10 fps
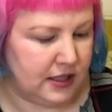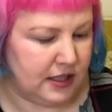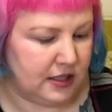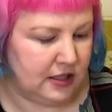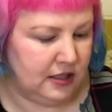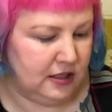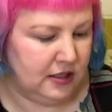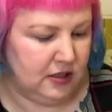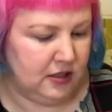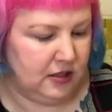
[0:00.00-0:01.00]
that
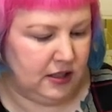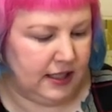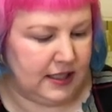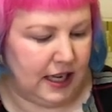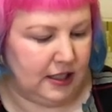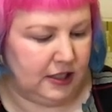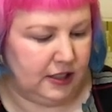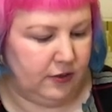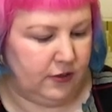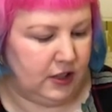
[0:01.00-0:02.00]

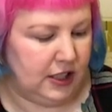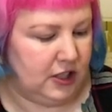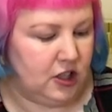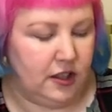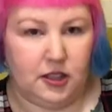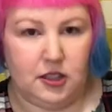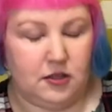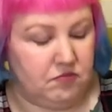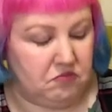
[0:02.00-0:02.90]
exactly fit each other.